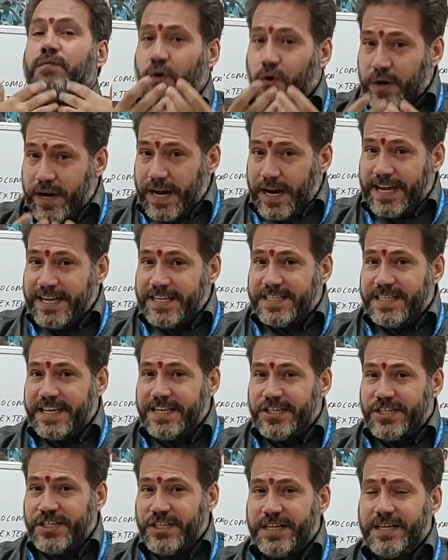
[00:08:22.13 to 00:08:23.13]

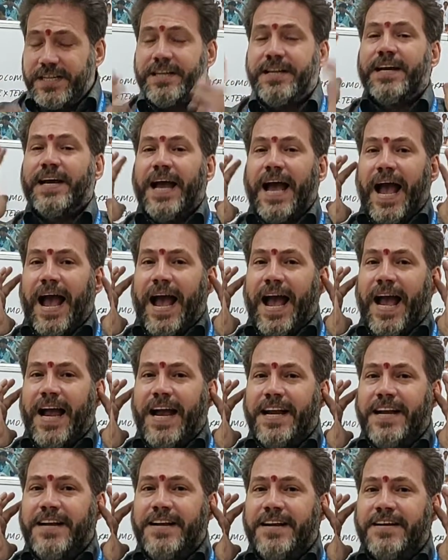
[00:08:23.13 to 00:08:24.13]
vocalization
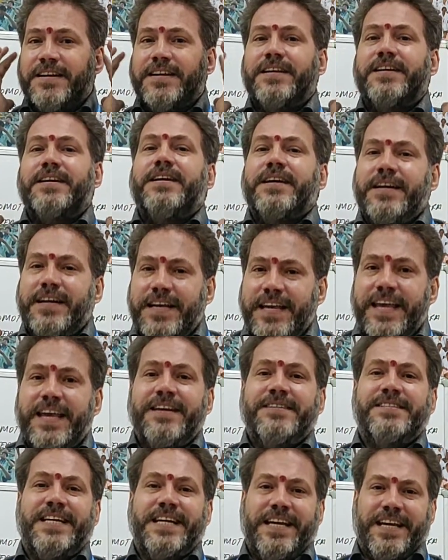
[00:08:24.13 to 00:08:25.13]
and
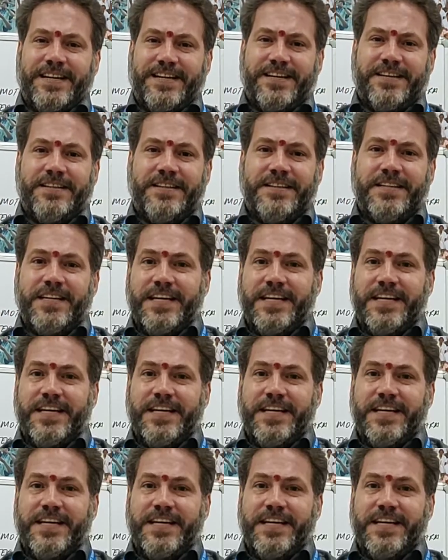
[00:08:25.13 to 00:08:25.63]
hearing it.